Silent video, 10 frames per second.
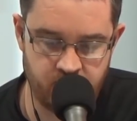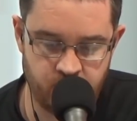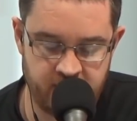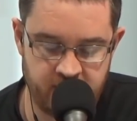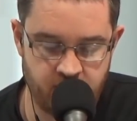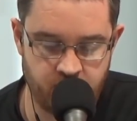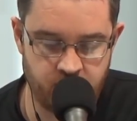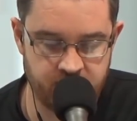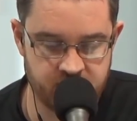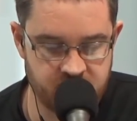with either one
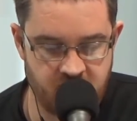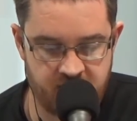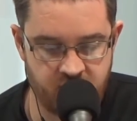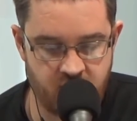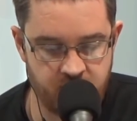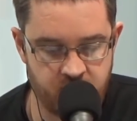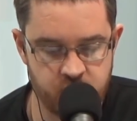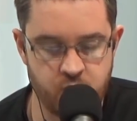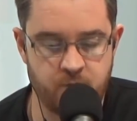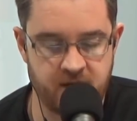of us? Have a comment. Who's
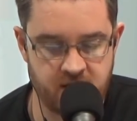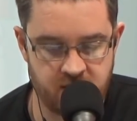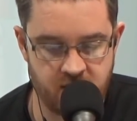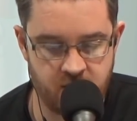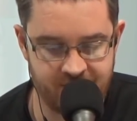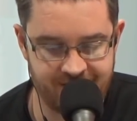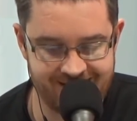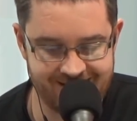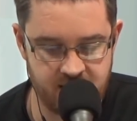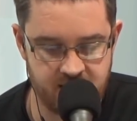your pick? Are you going with
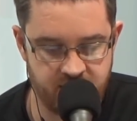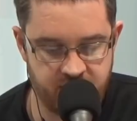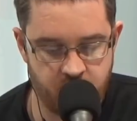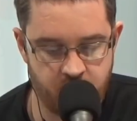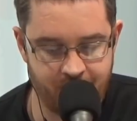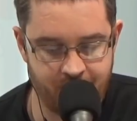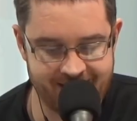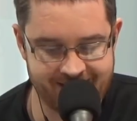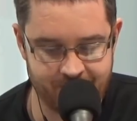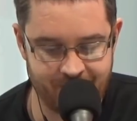T-City or are you going with
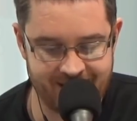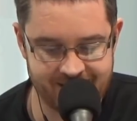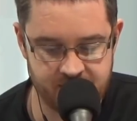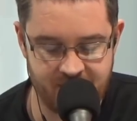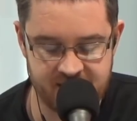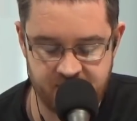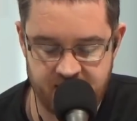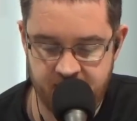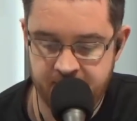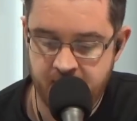Blessed? Blessed is best,
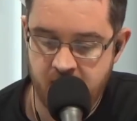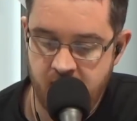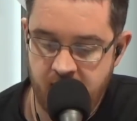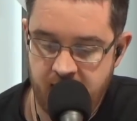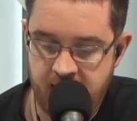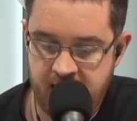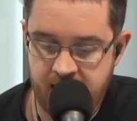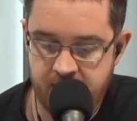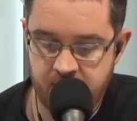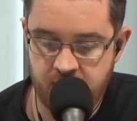baby.
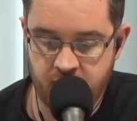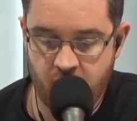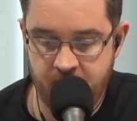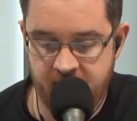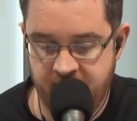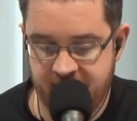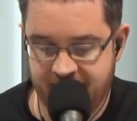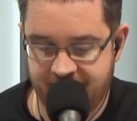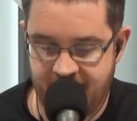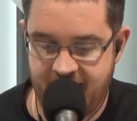Your co-main
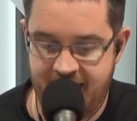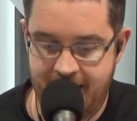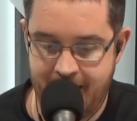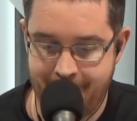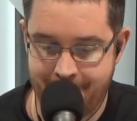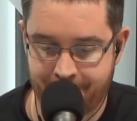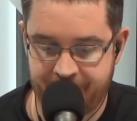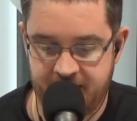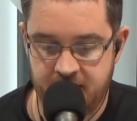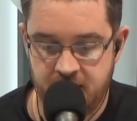event.
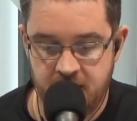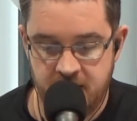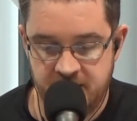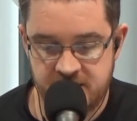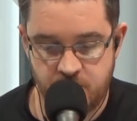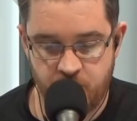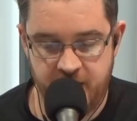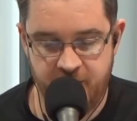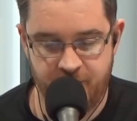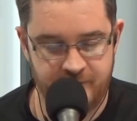This is a
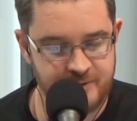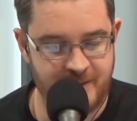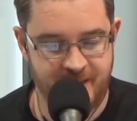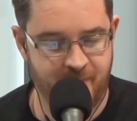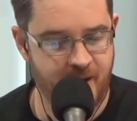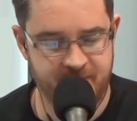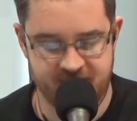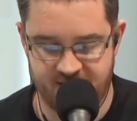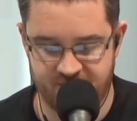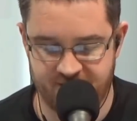weird... I just made a popping sound.